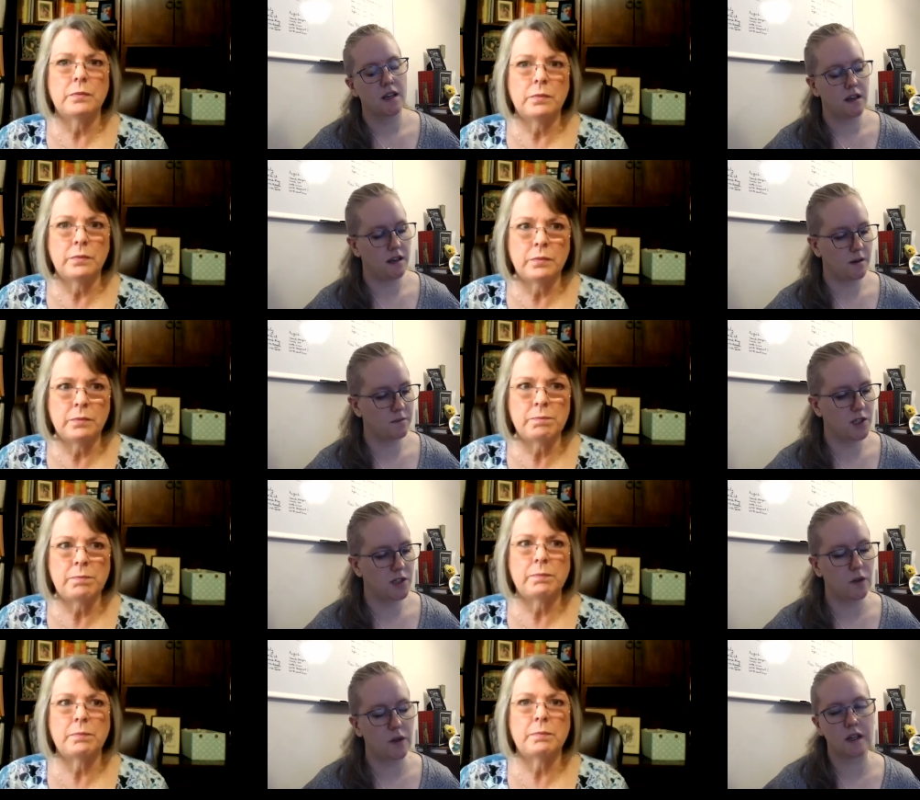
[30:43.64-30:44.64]
Speaker 1: Do
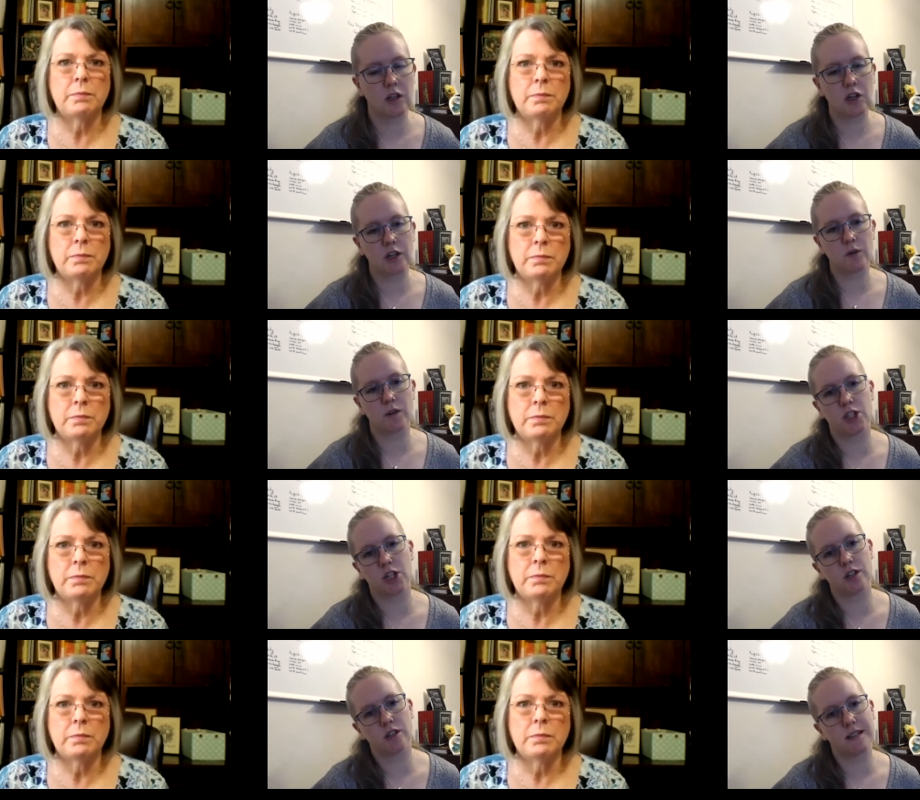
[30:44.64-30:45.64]
you think you're going to
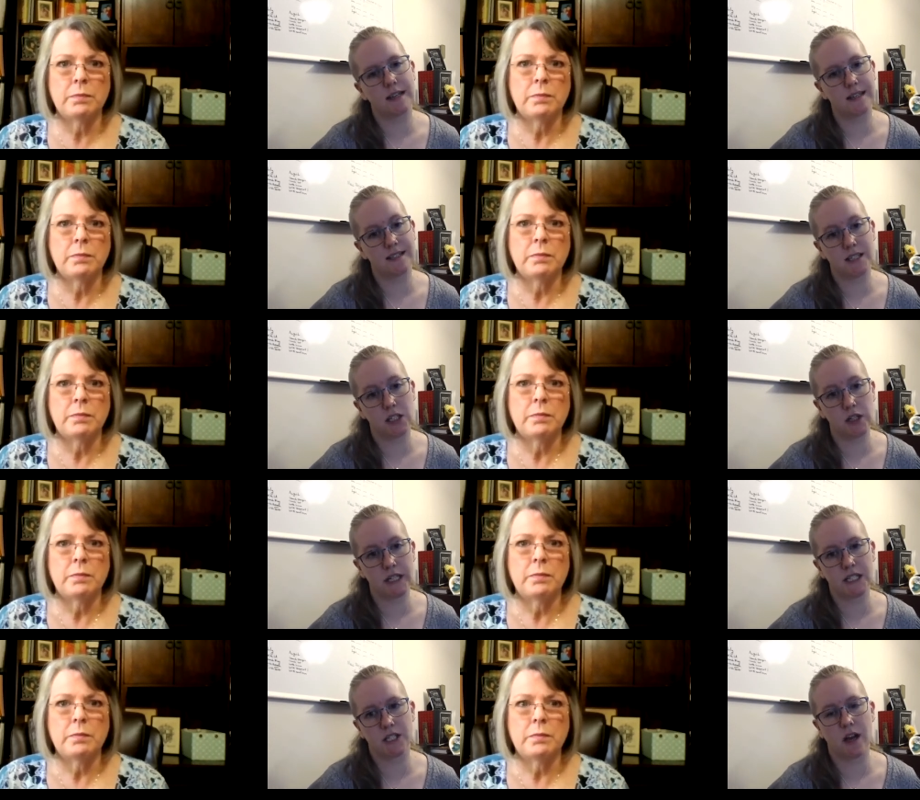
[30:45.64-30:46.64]
return to any
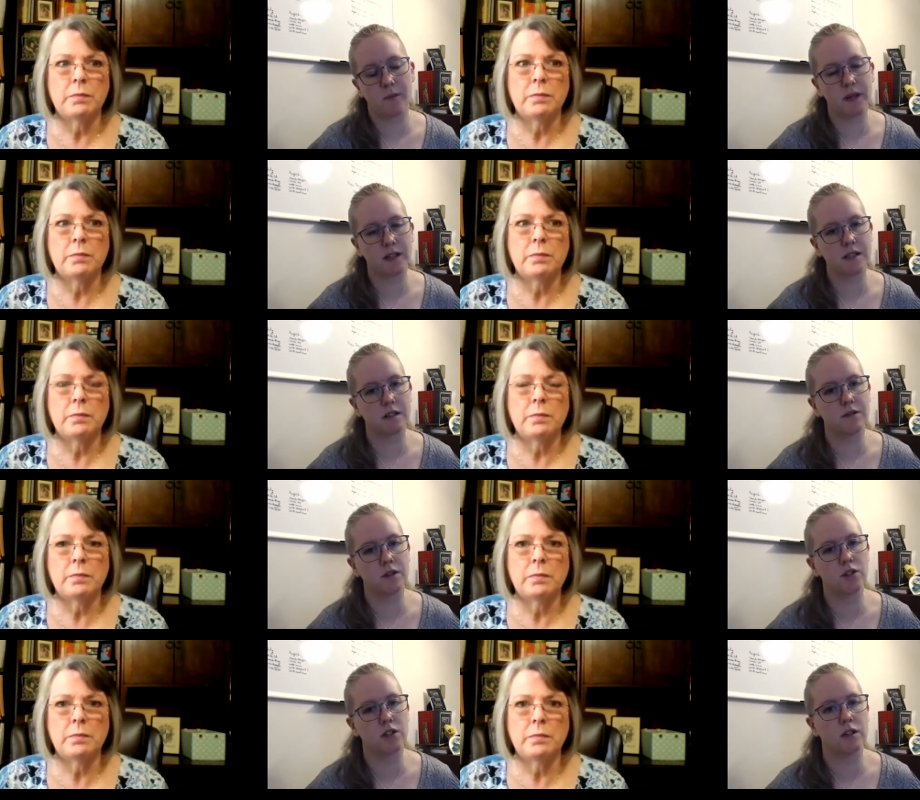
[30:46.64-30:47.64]
serious topics in the
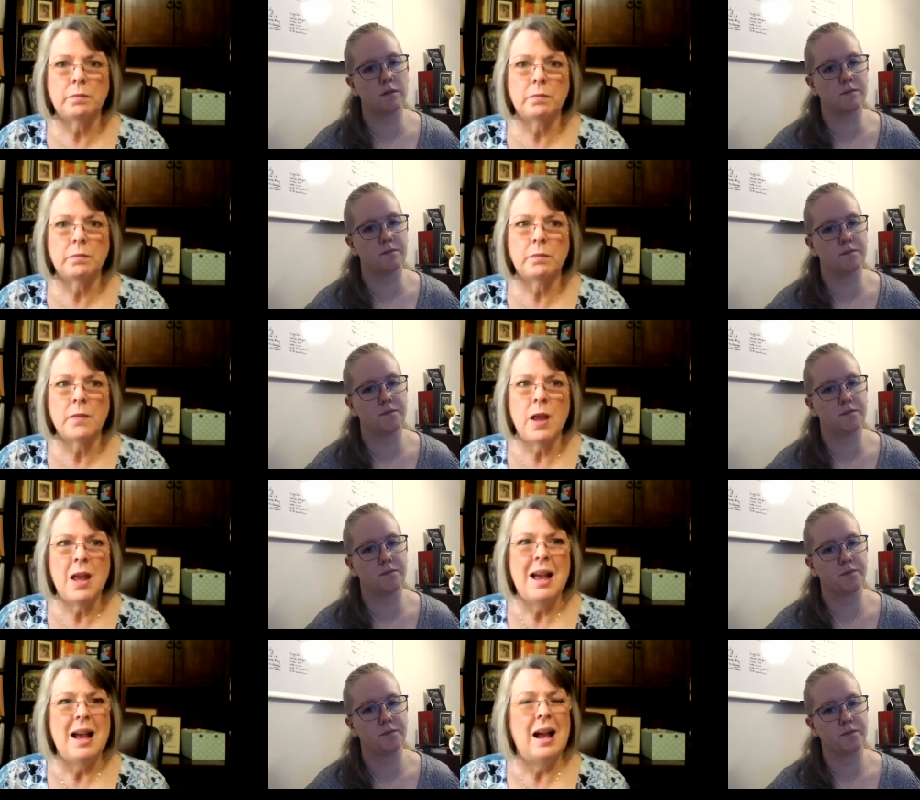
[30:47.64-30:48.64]
future?
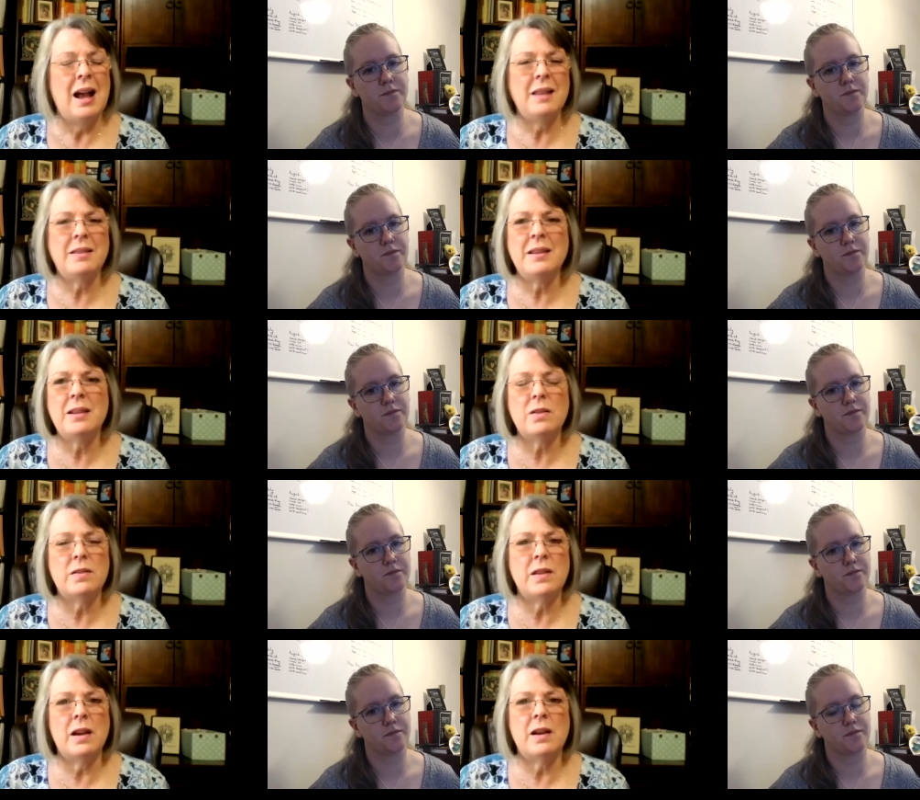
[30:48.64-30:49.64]
Speaker 2: I think
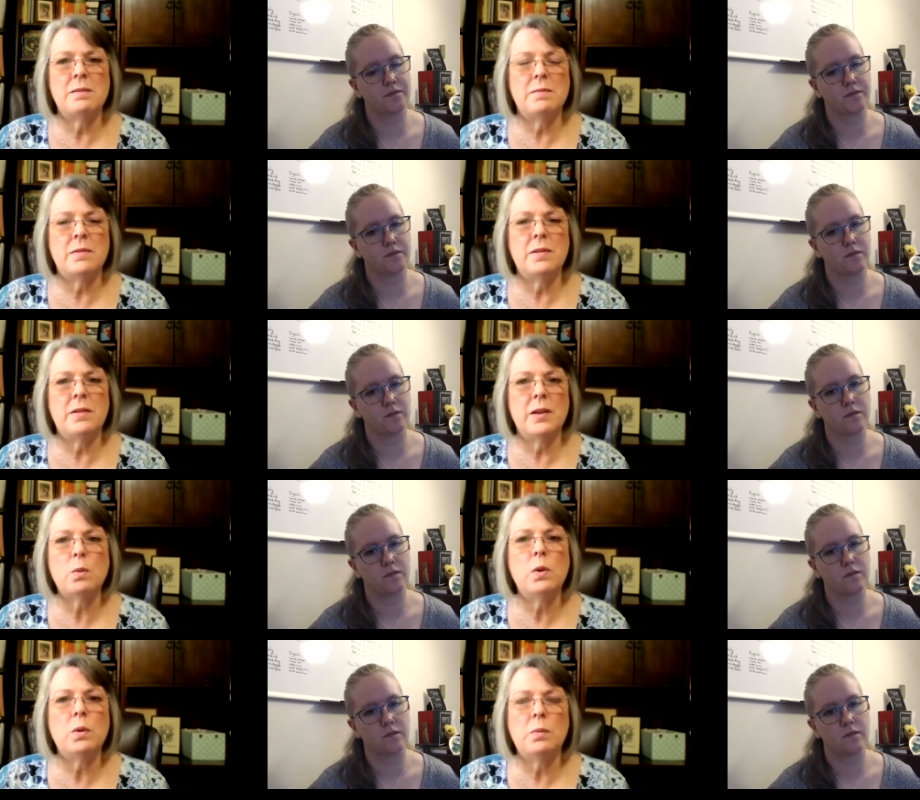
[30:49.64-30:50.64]
there
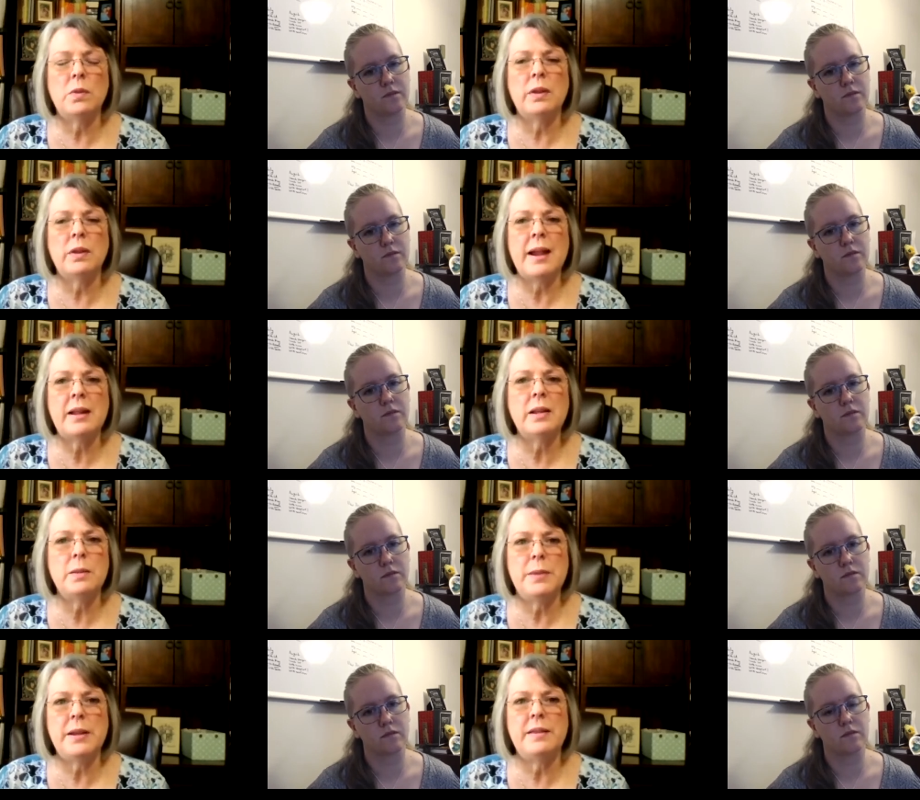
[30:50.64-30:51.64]
will likely
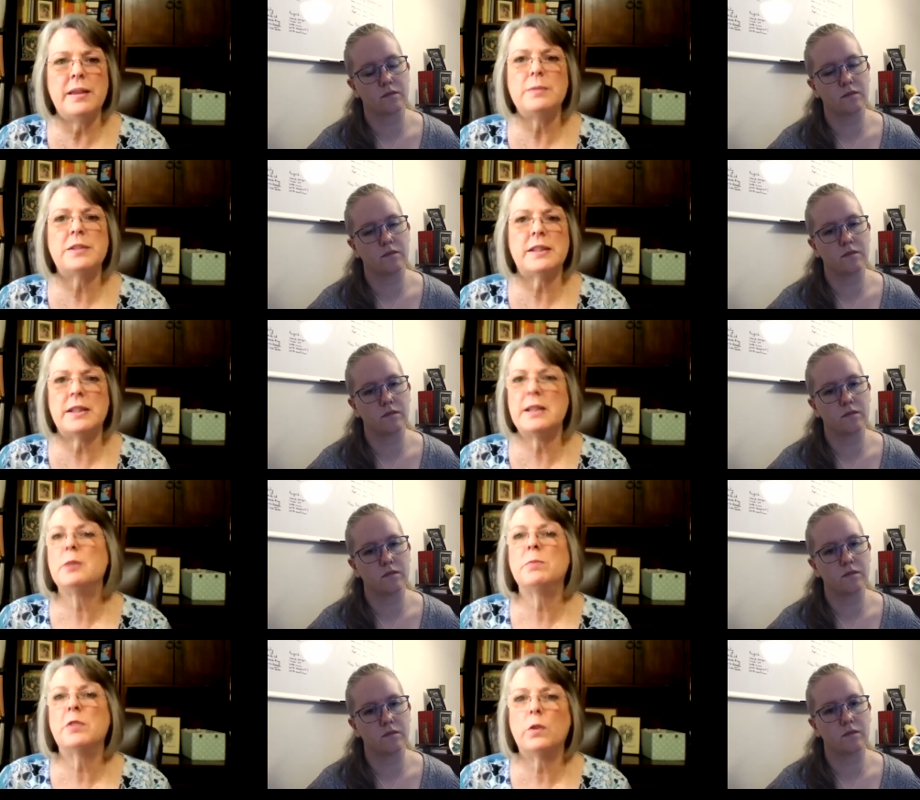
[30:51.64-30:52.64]
be these
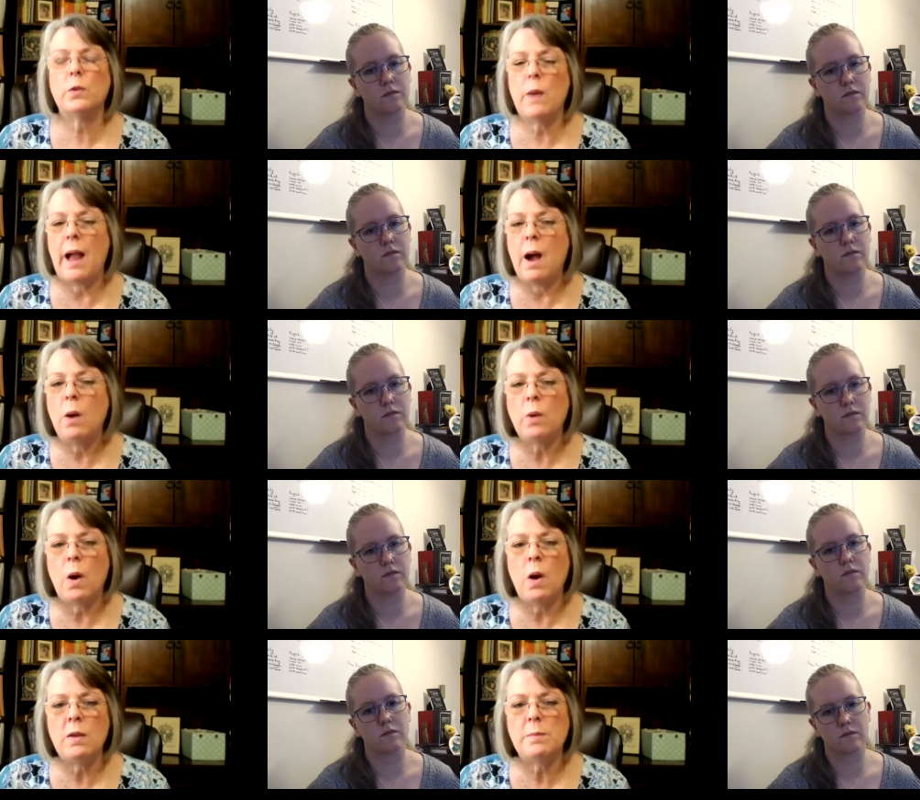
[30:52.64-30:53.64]
themes throughout
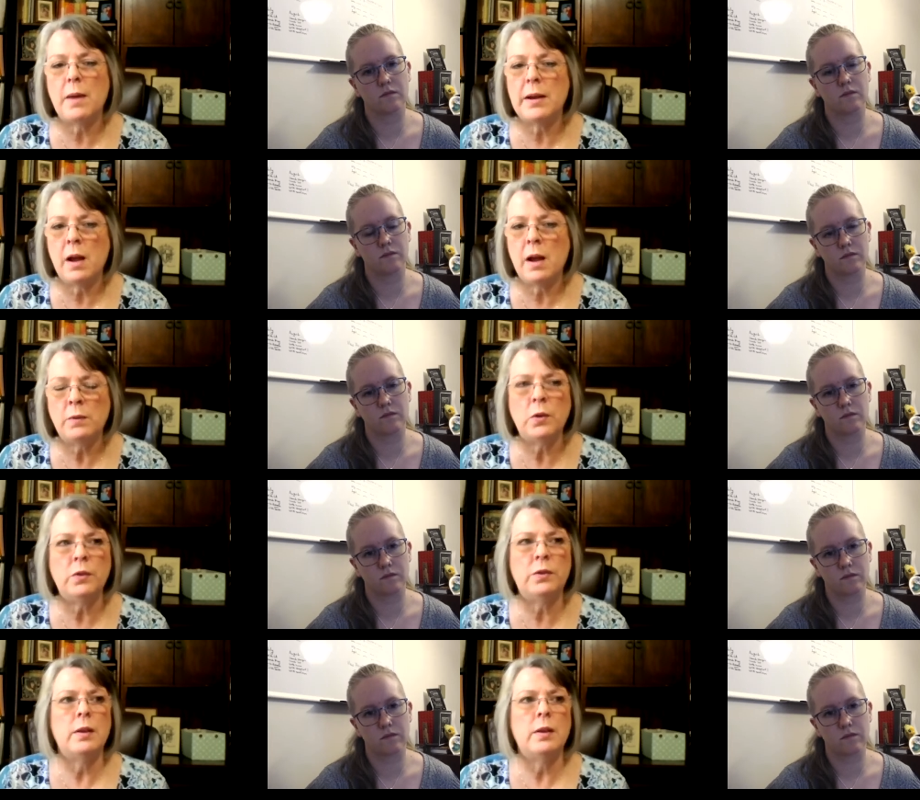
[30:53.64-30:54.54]
all of my novels.